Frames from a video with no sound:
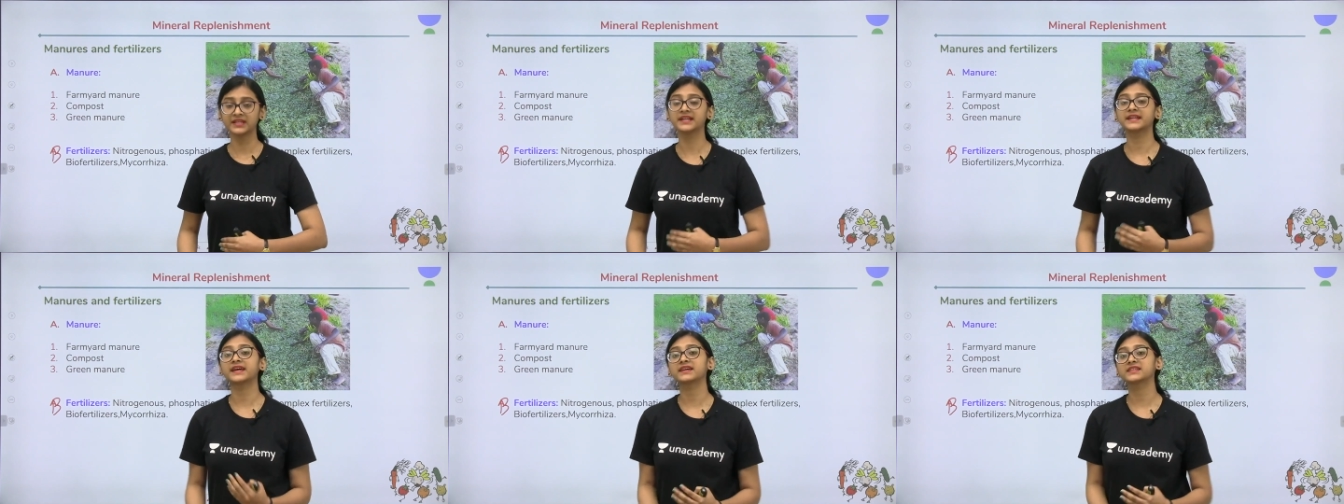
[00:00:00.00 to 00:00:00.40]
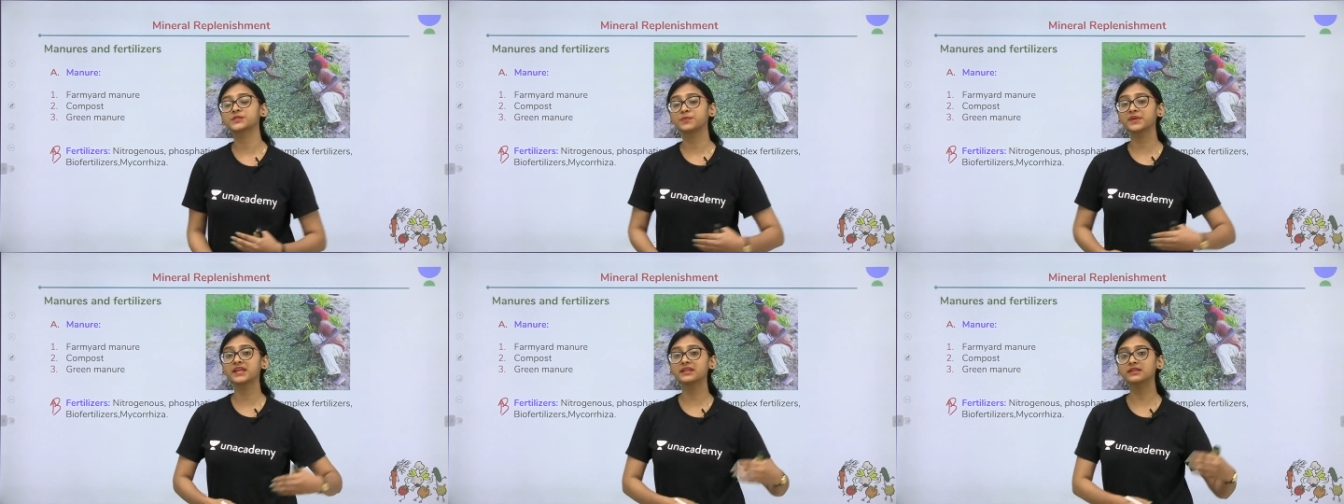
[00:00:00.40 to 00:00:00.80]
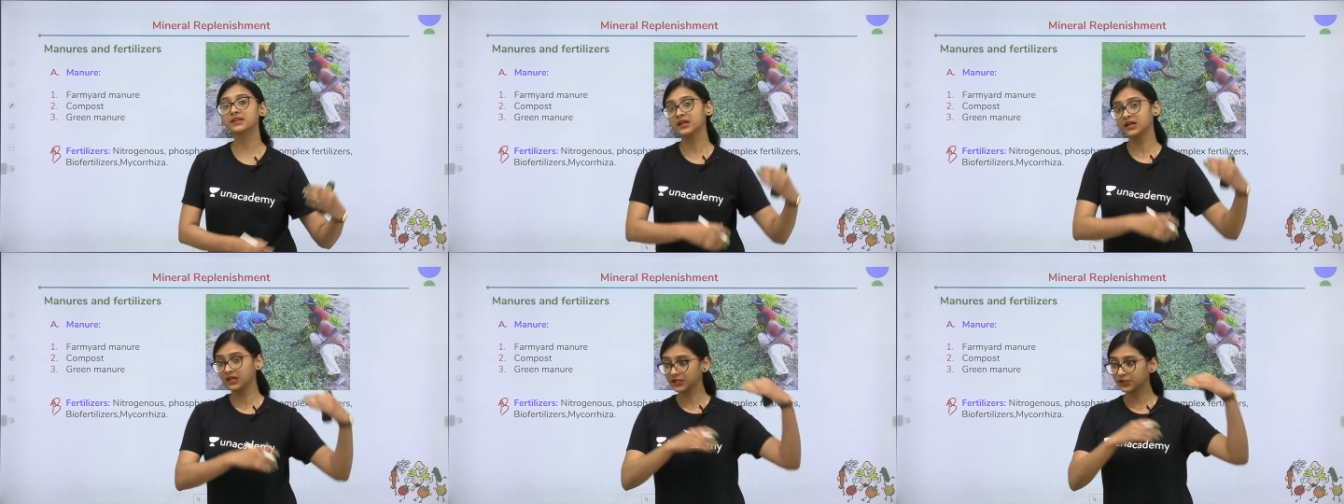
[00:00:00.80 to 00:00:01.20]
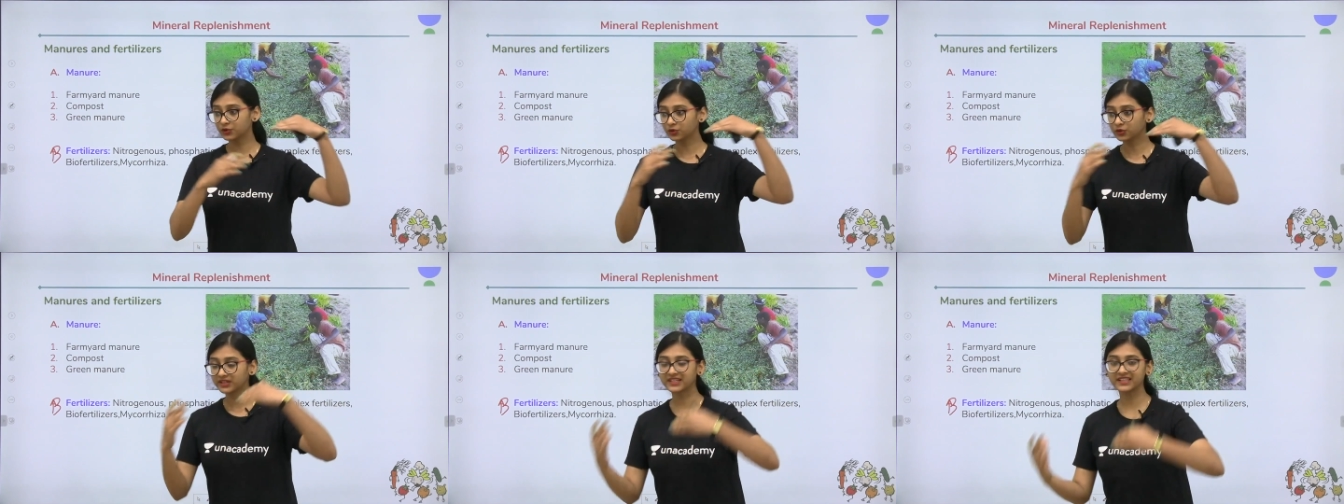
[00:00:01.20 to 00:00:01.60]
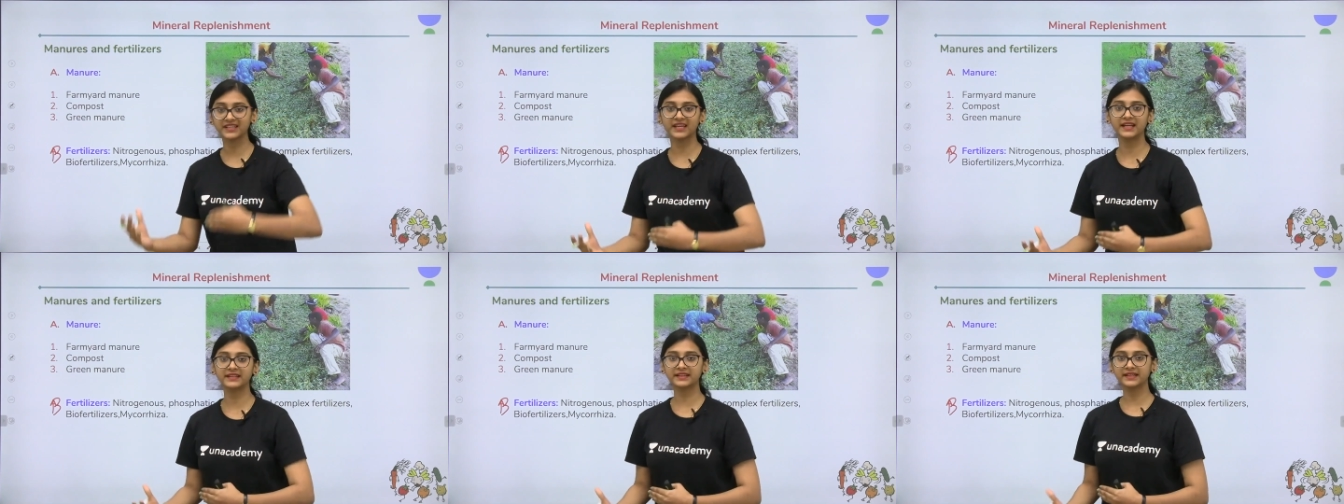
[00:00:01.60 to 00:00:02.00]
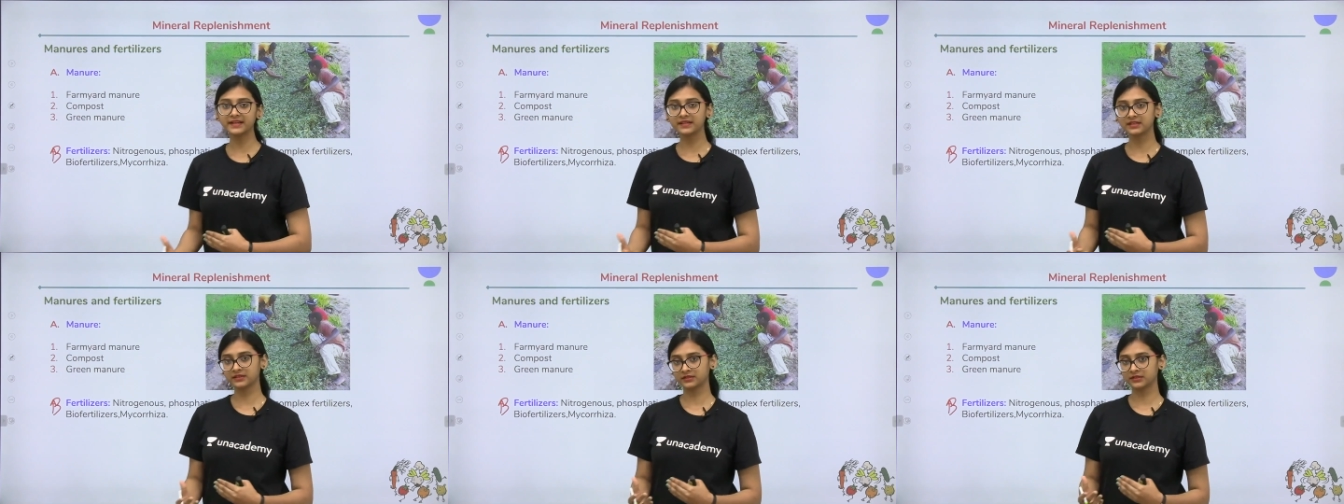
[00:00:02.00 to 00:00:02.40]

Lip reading: it has been, you know, created